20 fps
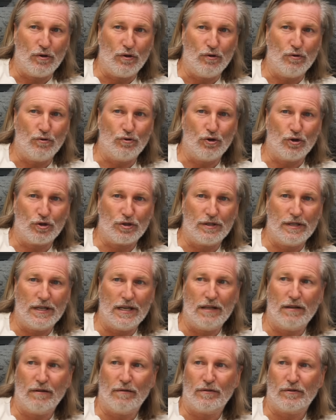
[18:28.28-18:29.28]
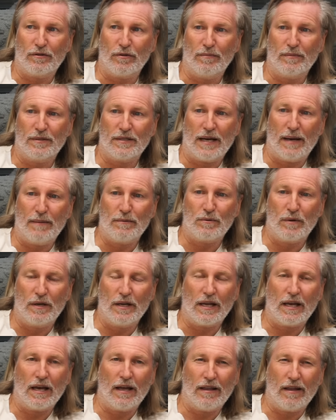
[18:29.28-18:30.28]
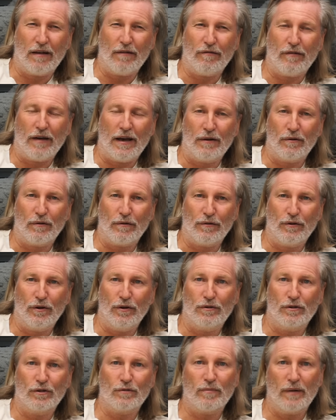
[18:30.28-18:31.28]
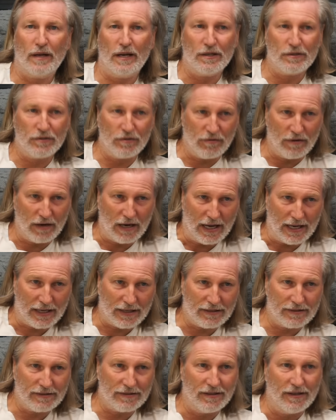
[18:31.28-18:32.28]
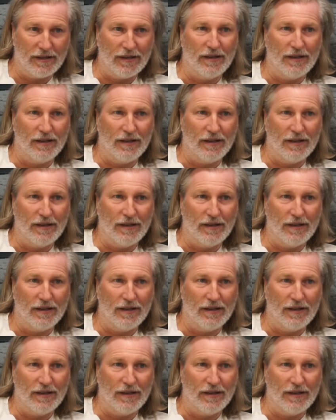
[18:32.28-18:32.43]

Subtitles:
you just need that sometimes when you get in that final third, just players to relax.